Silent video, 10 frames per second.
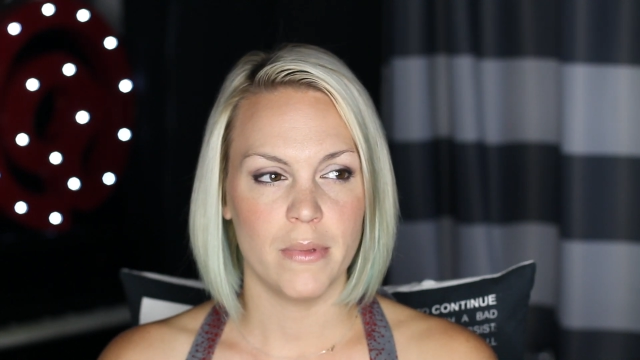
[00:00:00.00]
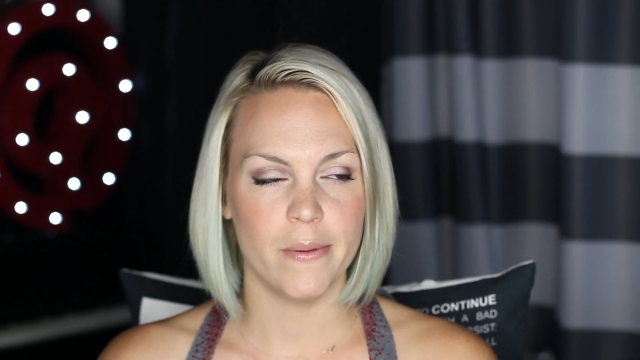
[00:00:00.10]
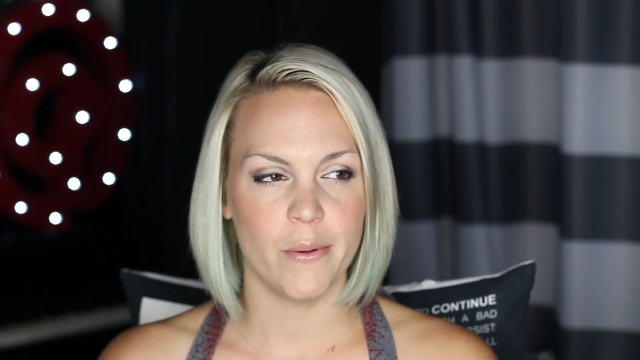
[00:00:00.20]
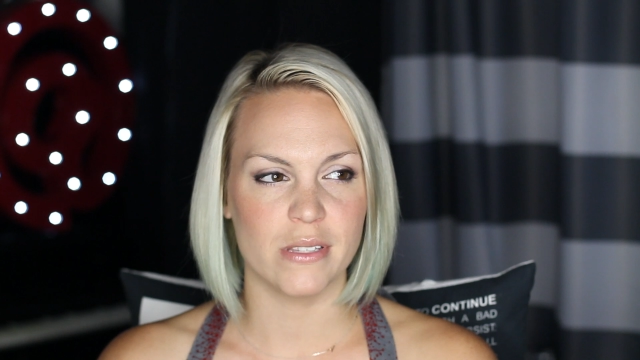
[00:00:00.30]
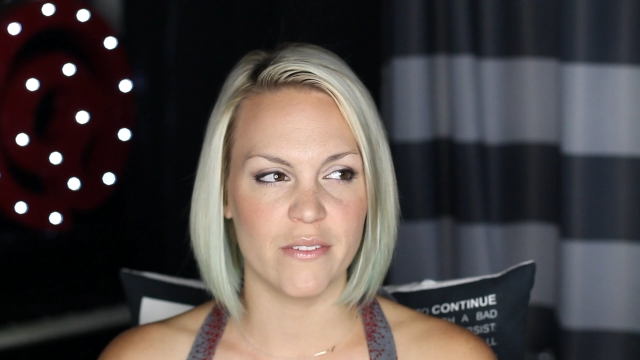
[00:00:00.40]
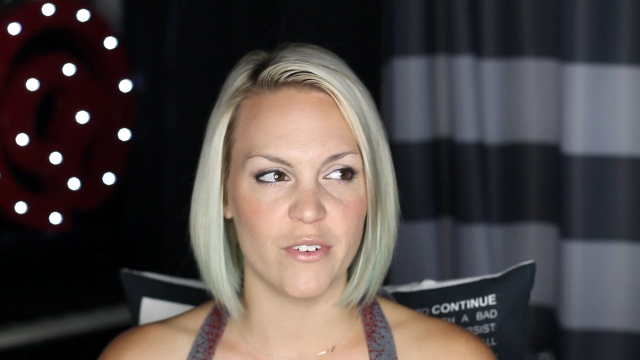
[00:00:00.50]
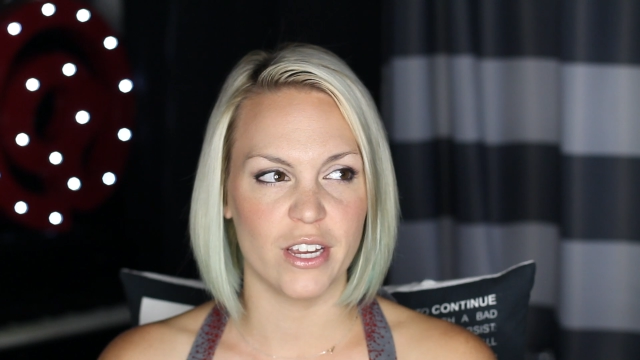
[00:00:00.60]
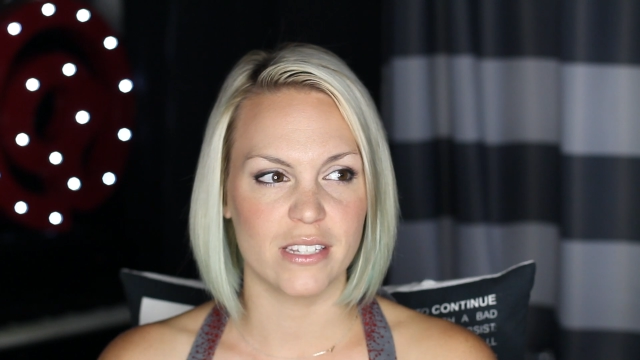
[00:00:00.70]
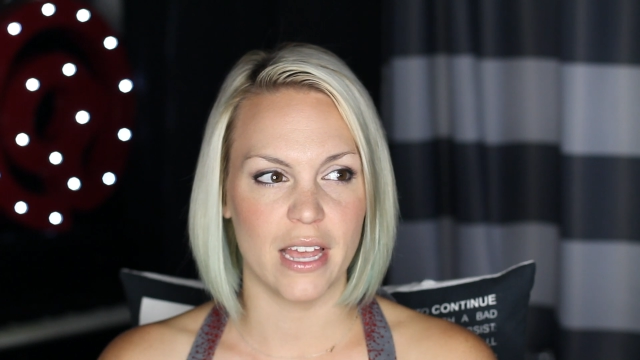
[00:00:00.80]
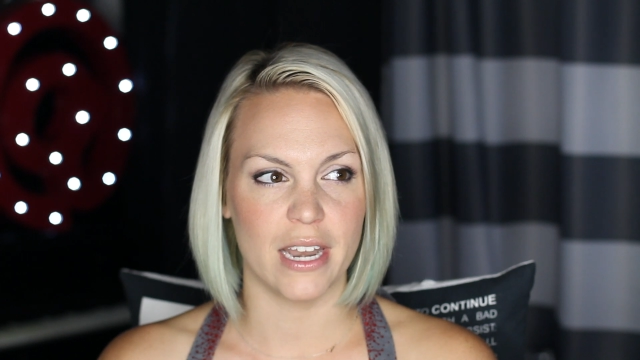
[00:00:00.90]
maybe it wasn't
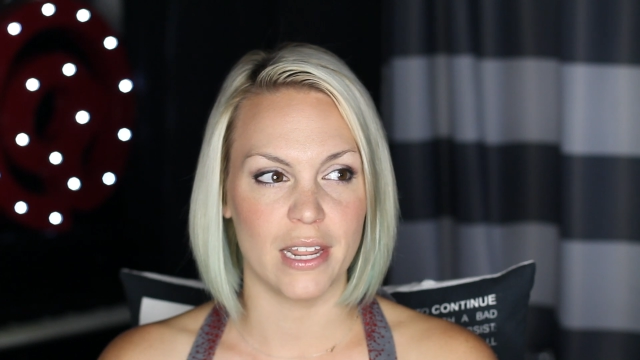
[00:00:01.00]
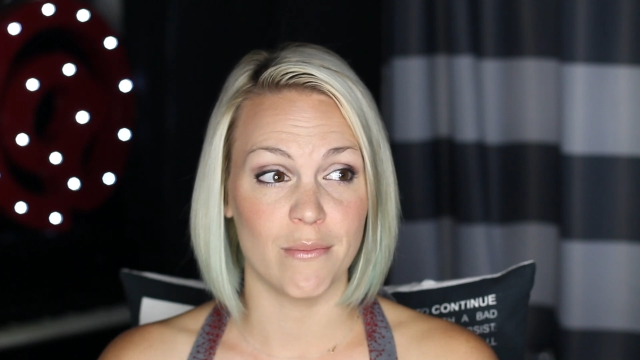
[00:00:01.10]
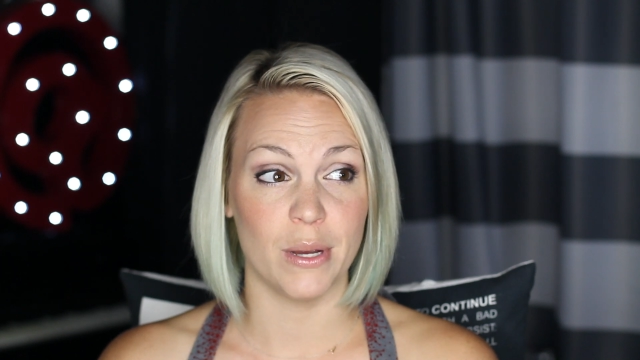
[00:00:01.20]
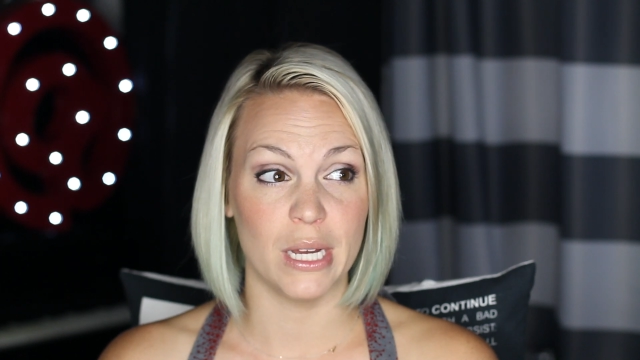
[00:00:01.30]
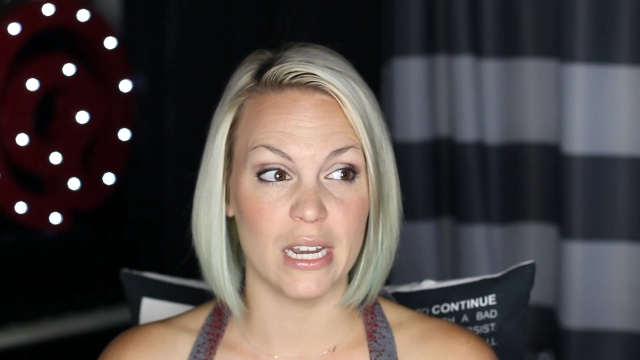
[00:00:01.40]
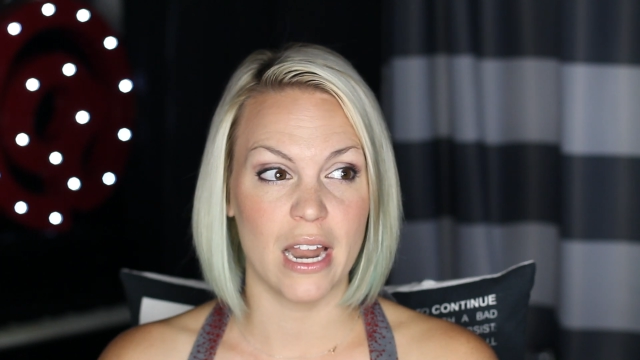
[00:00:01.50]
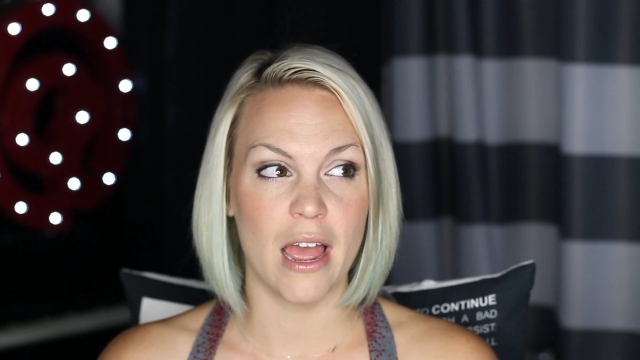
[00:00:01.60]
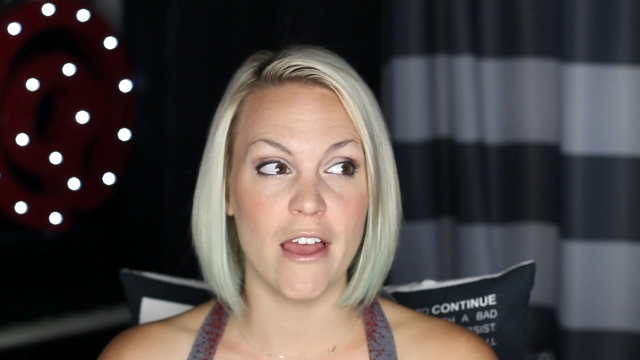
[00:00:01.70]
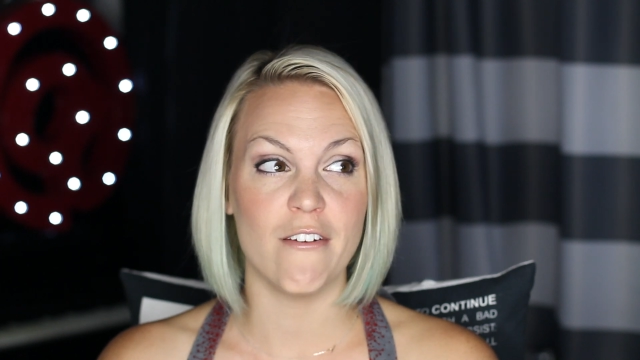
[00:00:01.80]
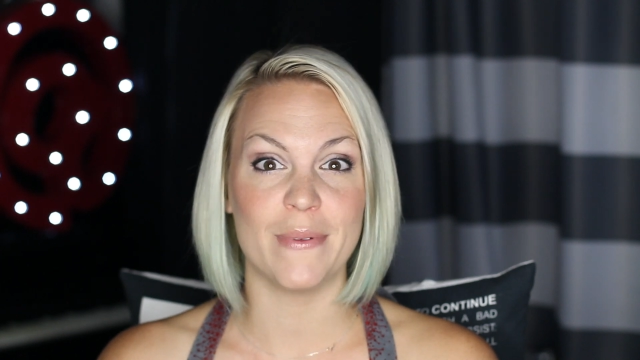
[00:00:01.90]
very exciting, but
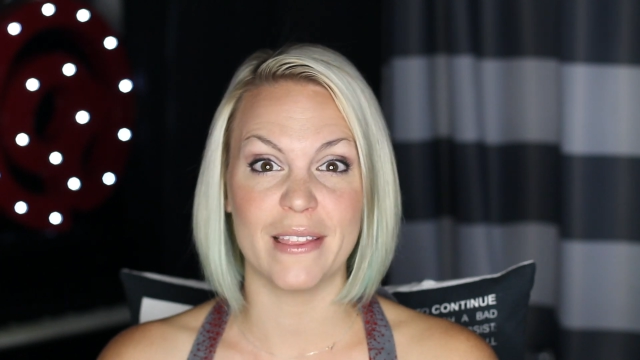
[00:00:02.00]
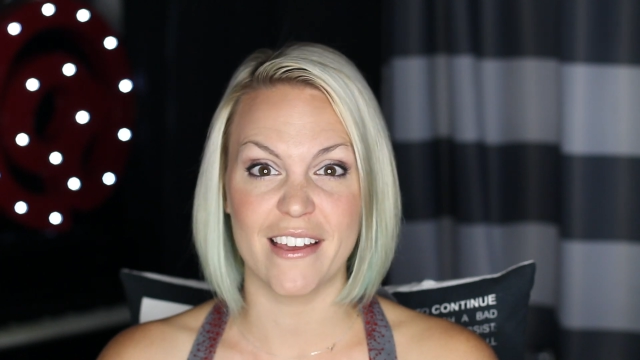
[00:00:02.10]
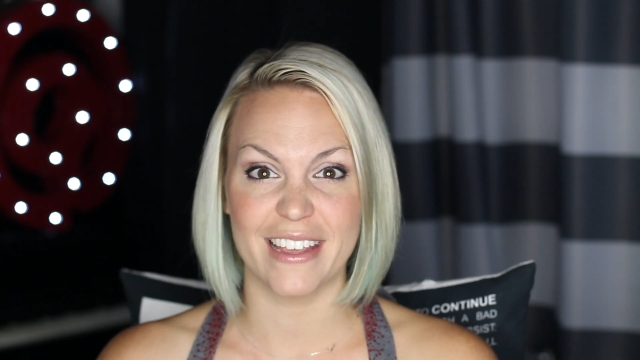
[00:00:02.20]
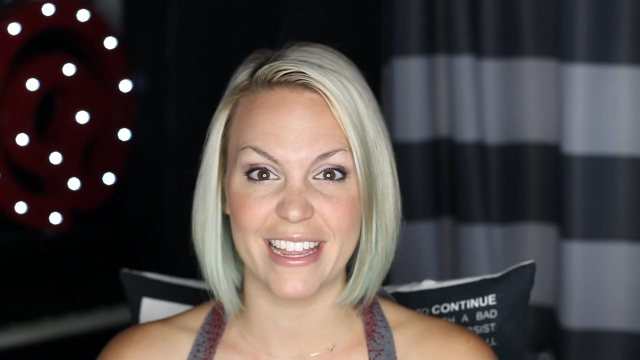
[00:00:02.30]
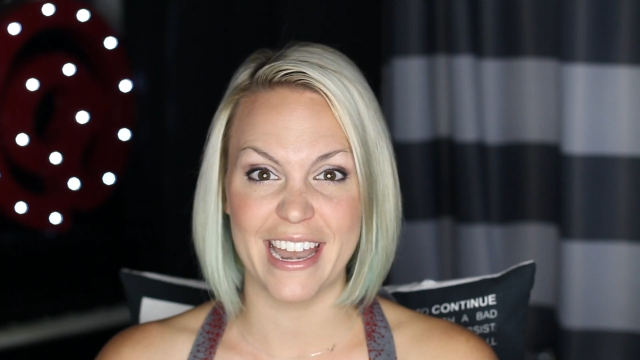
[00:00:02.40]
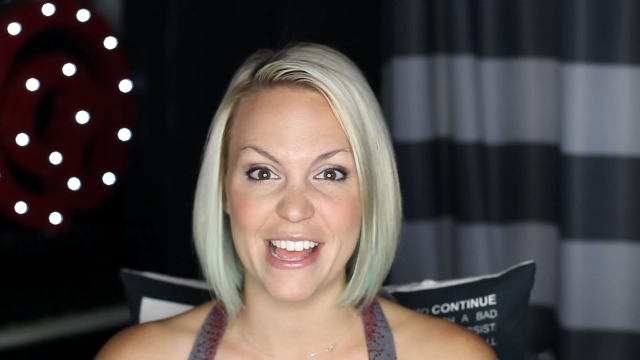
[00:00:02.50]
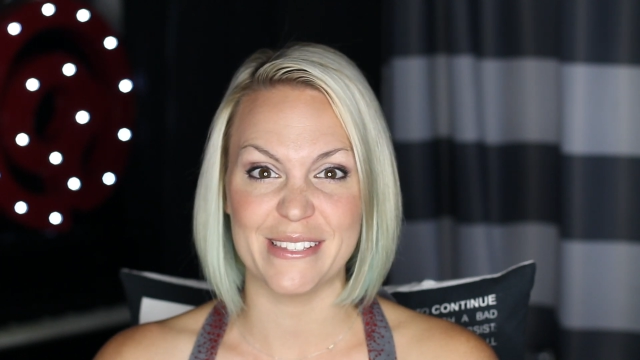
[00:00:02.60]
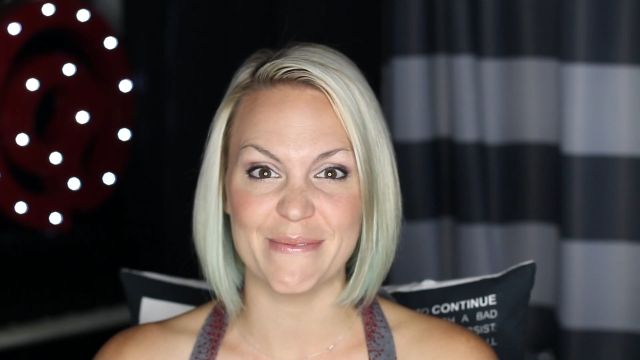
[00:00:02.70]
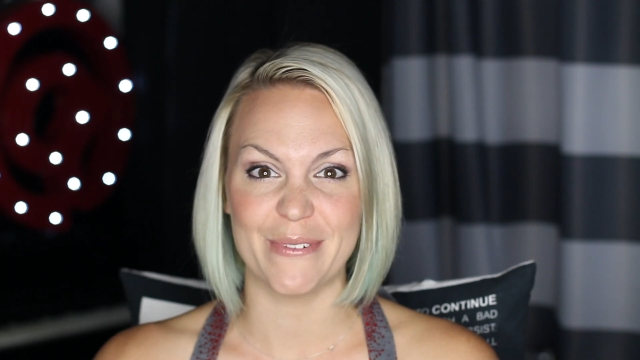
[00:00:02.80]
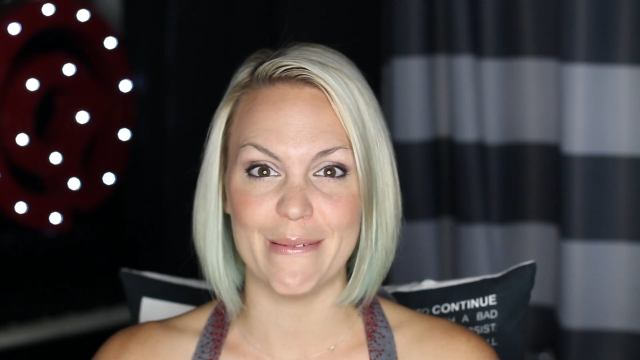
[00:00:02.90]
I've been lucky and
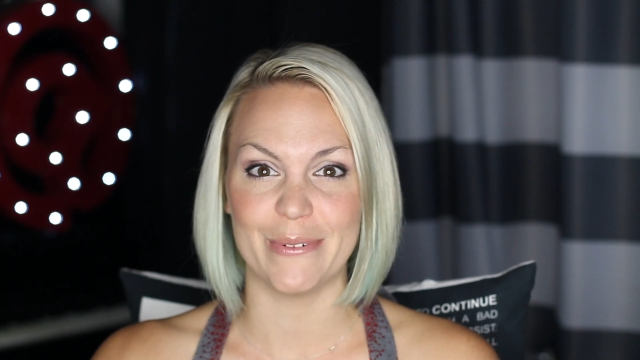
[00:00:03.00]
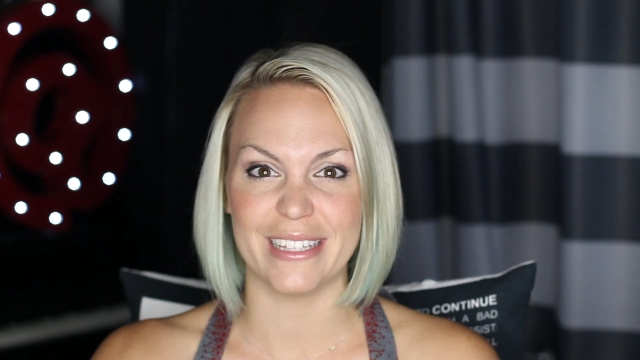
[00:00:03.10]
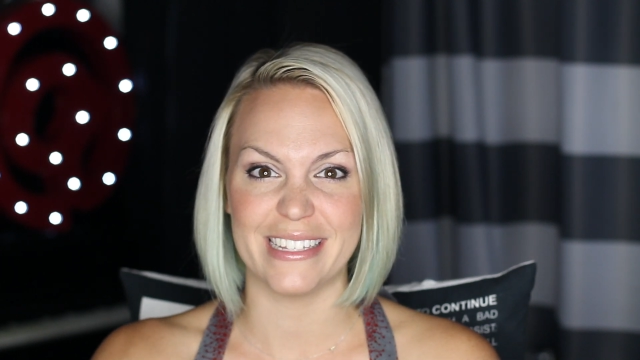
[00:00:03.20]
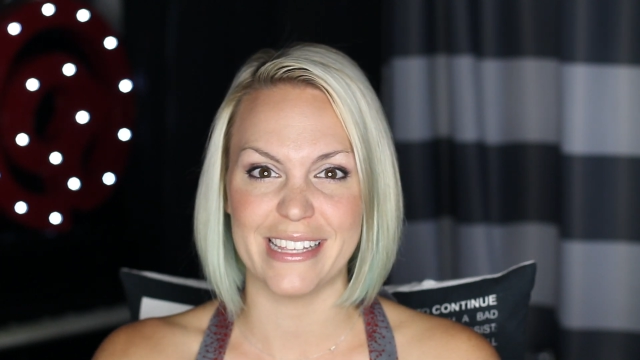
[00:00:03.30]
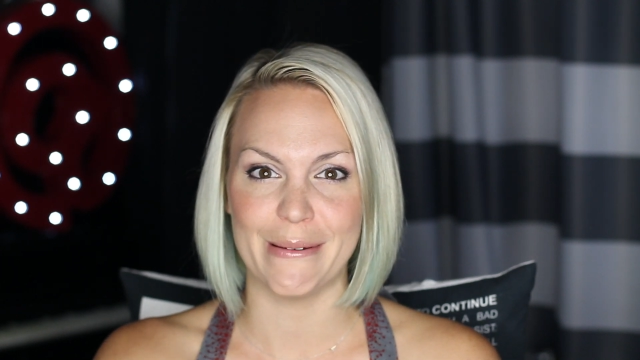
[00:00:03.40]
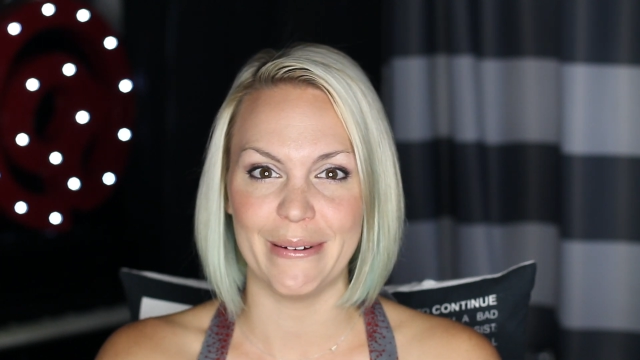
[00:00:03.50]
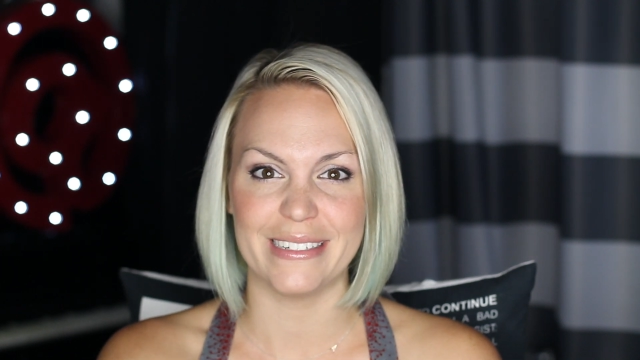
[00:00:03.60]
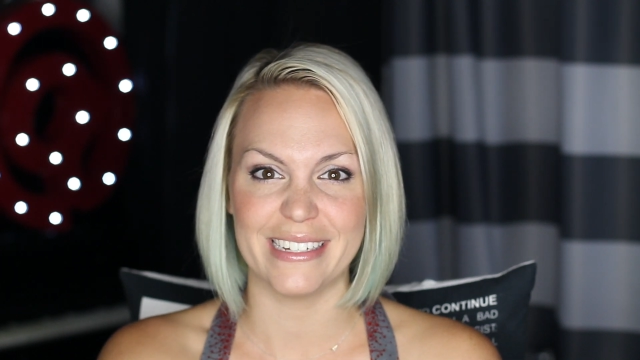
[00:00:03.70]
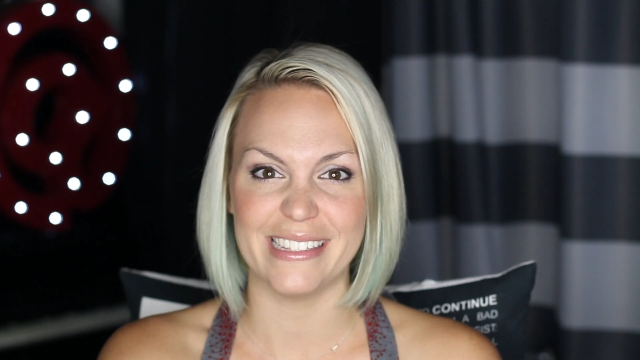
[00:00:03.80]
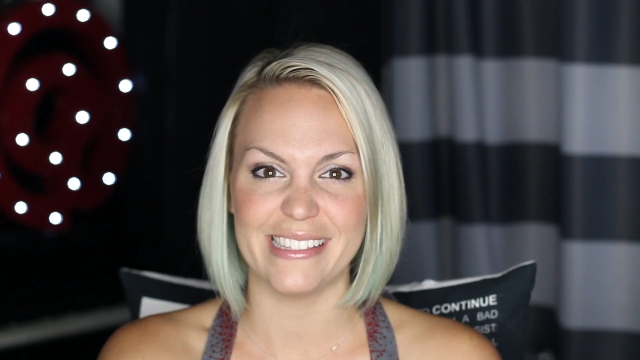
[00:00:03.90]
had some great birthday
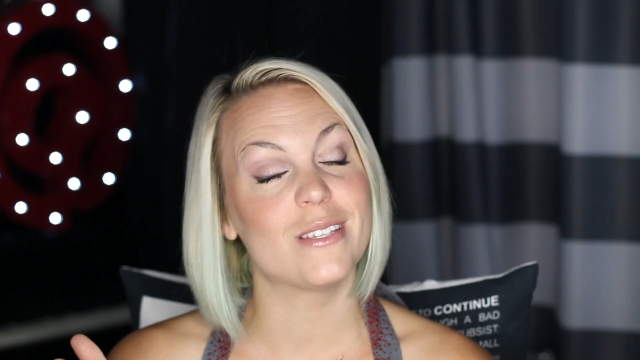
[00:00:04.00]
celebrations.